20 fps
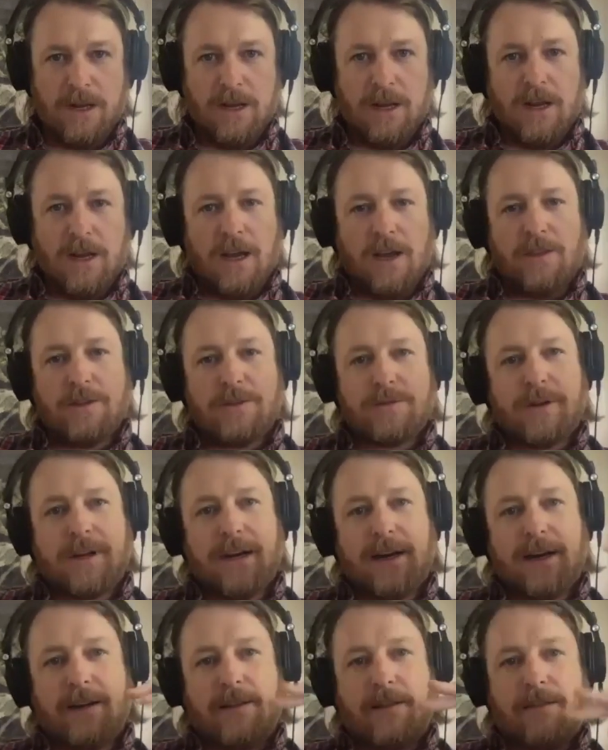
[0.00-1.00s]
And those were
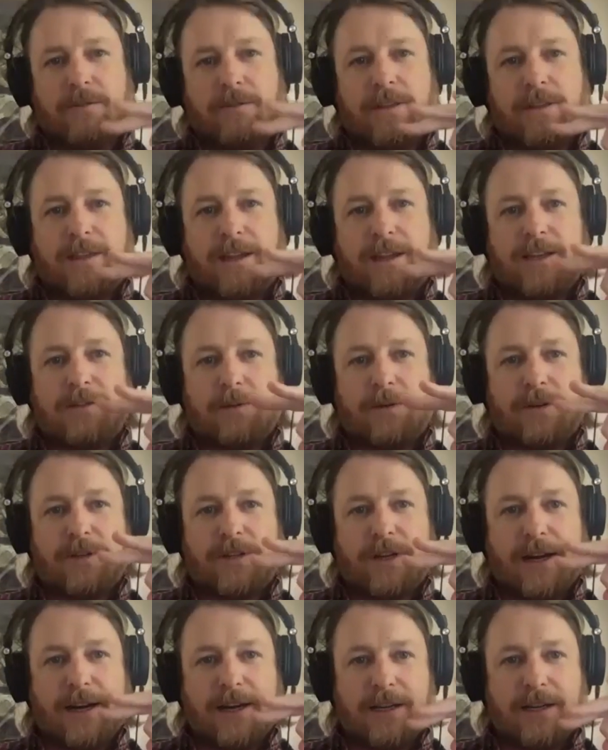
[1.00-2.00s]
kind of the three things we were
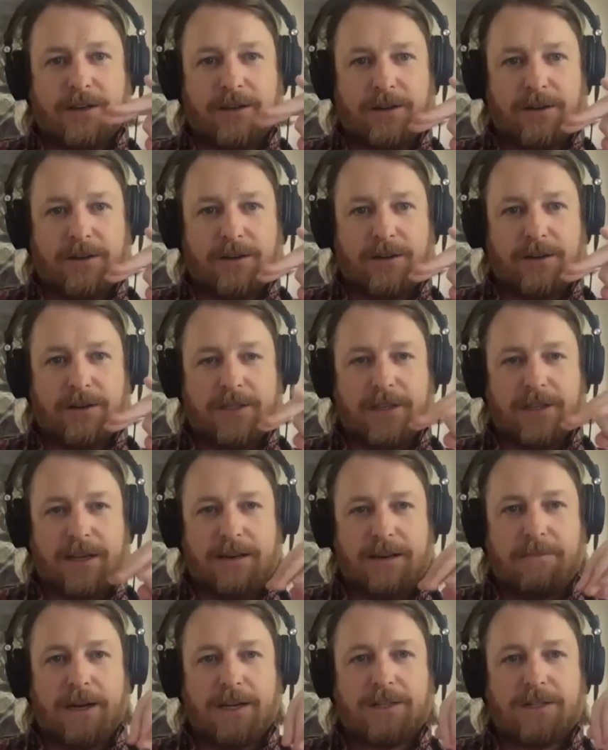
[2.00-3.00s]
trying to do is
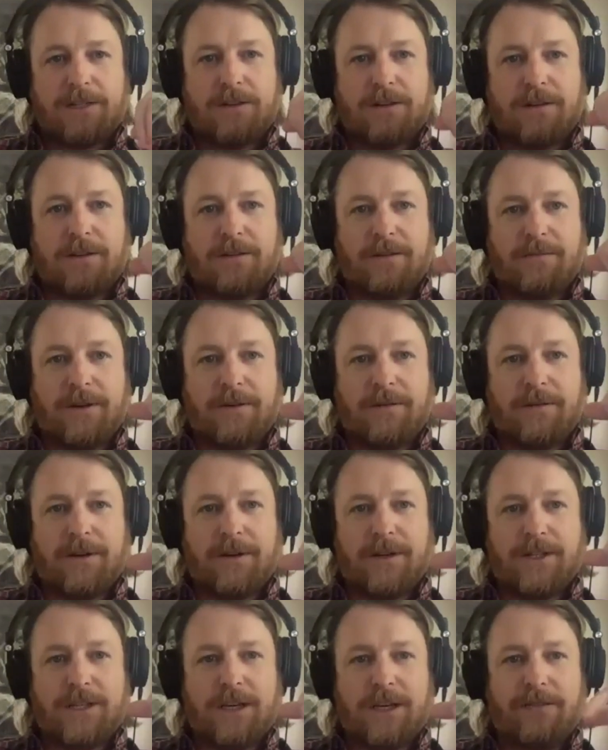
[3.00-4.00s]
like make sure that we were
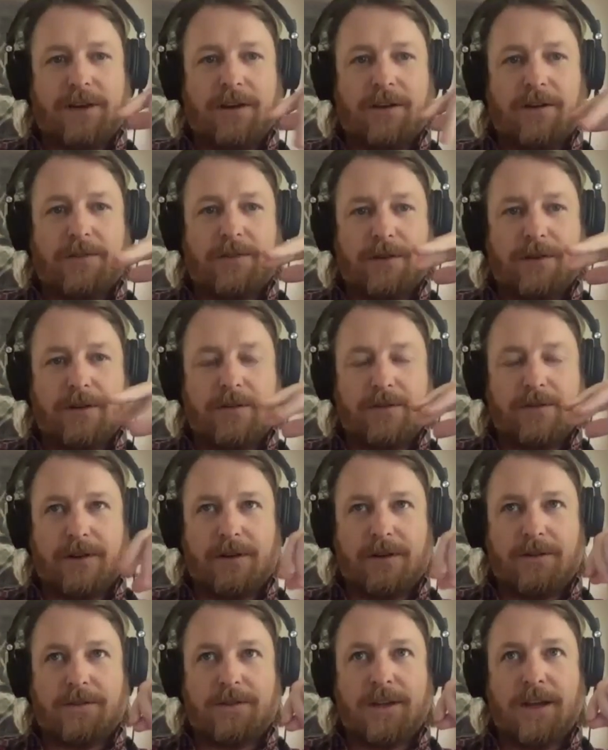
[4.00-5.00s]
achieving all three of
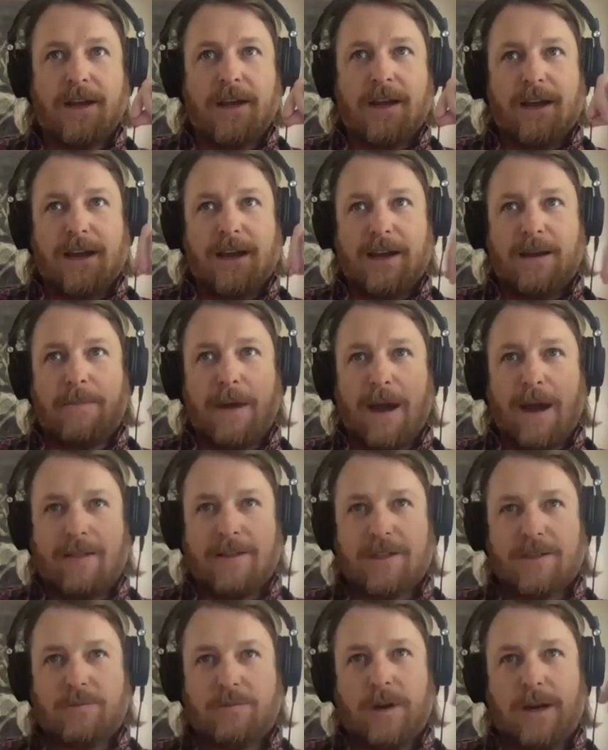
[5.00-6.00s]
those in a
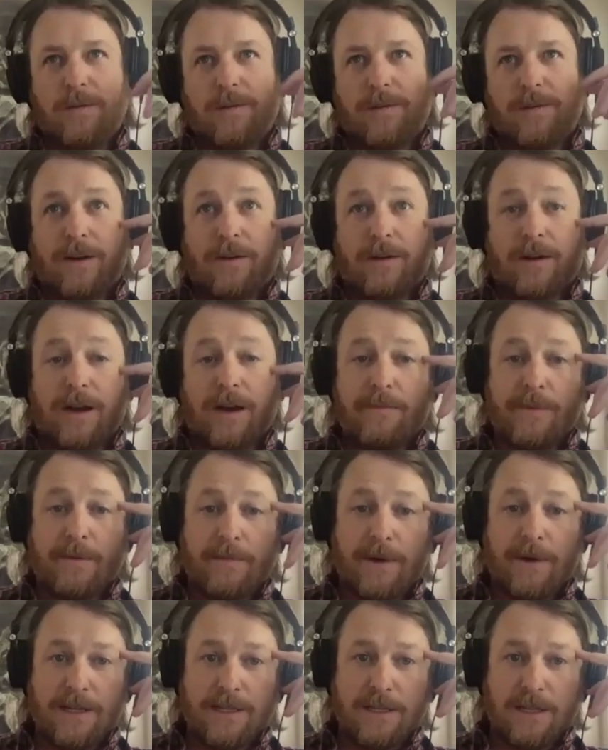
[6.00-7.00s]
balanced way without
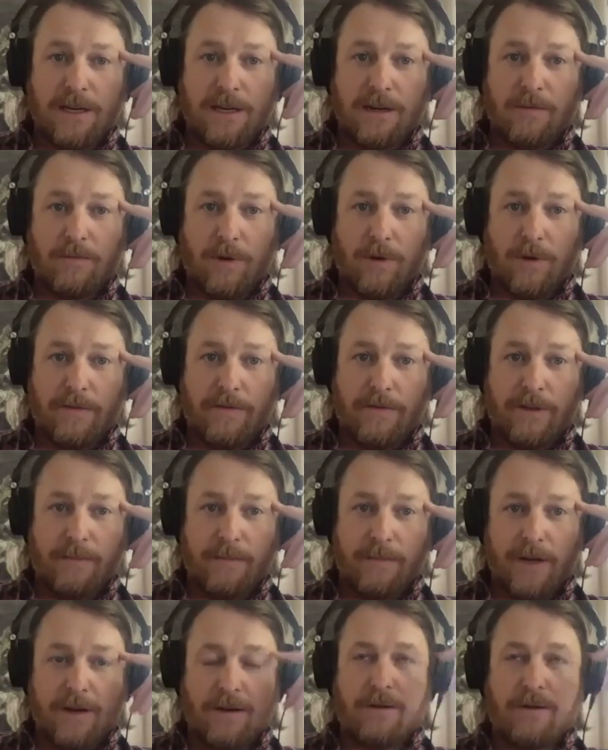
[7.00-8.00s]
compromising one of them.
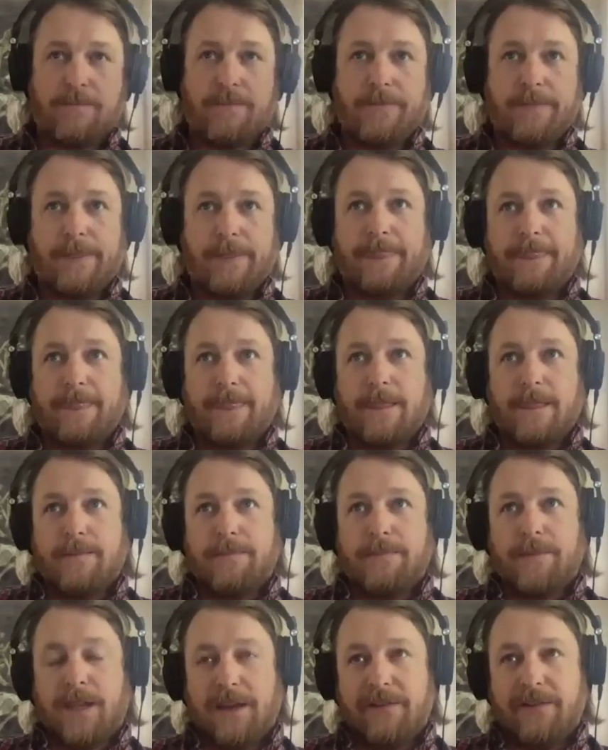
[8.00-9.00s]
You know,
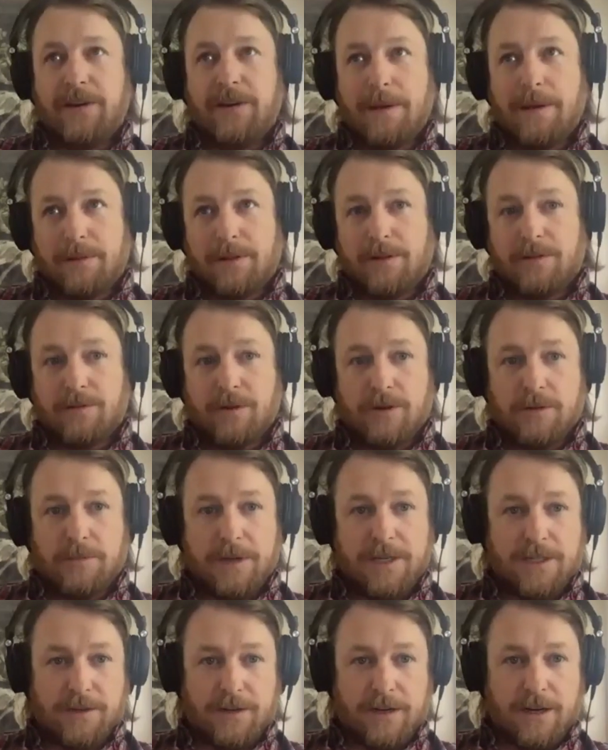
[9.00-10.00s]
giving people a
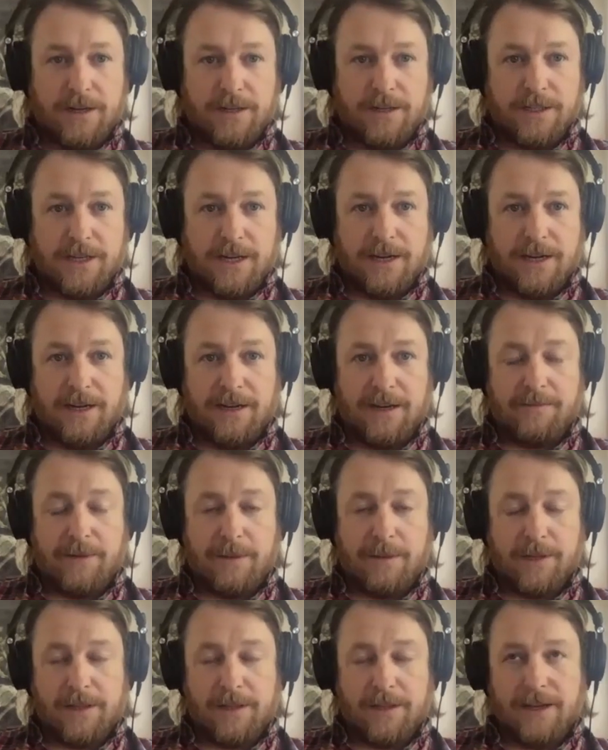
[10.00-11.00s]
rudimentary understanding of
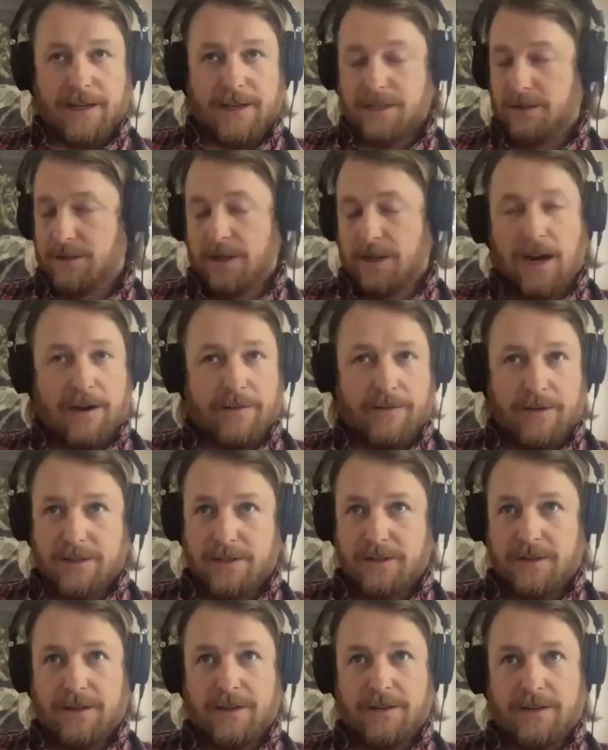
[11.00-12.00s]
public lands is
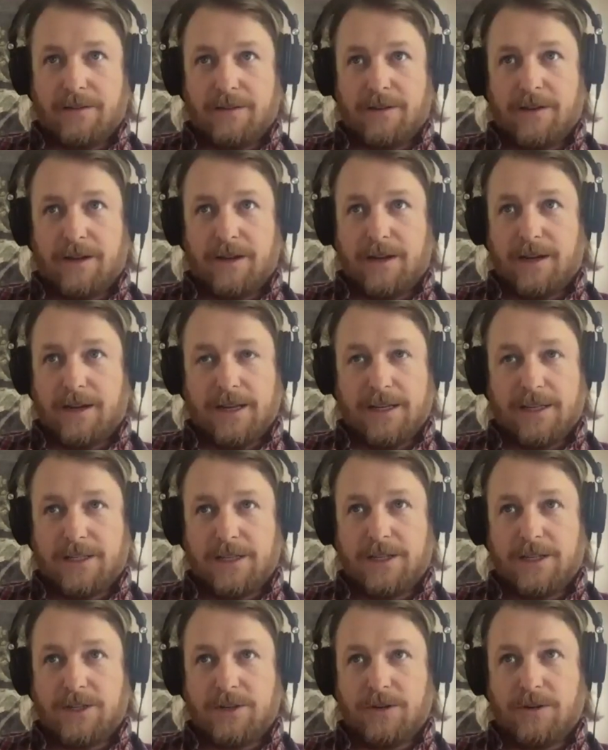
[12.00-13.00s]
obviously uh,
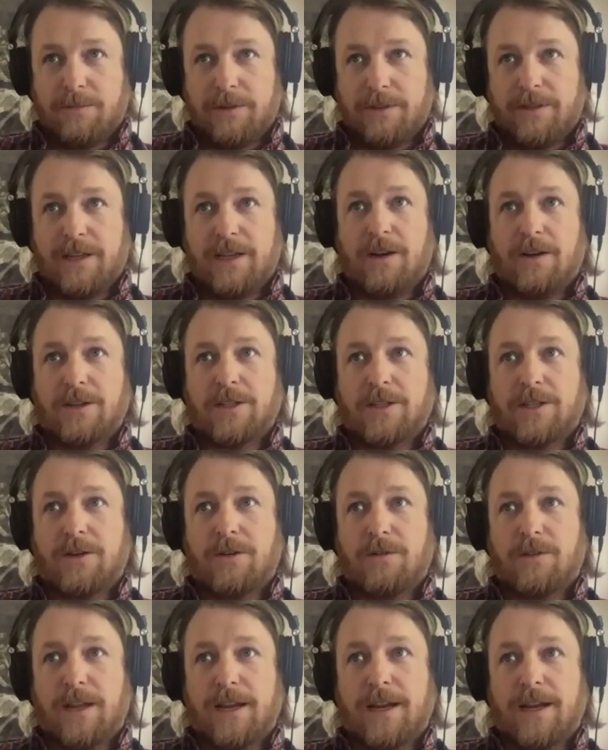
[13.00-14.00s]
essential, but then also
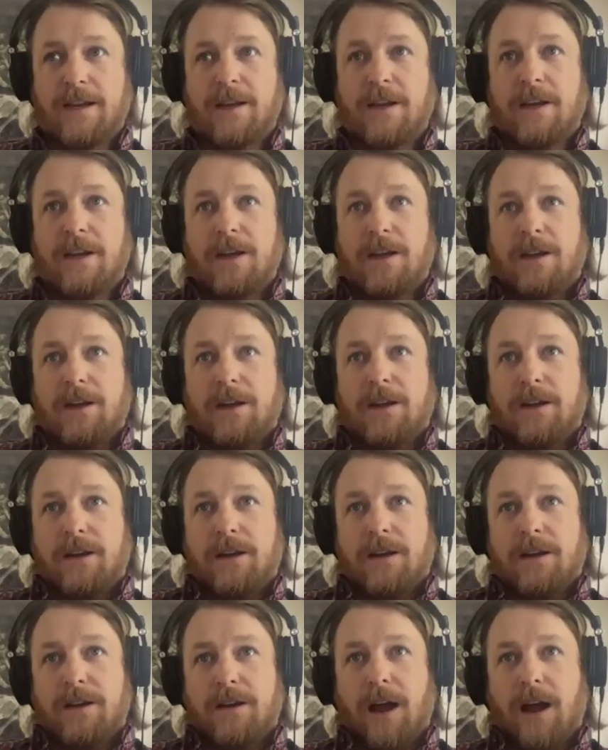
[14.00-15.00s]
like not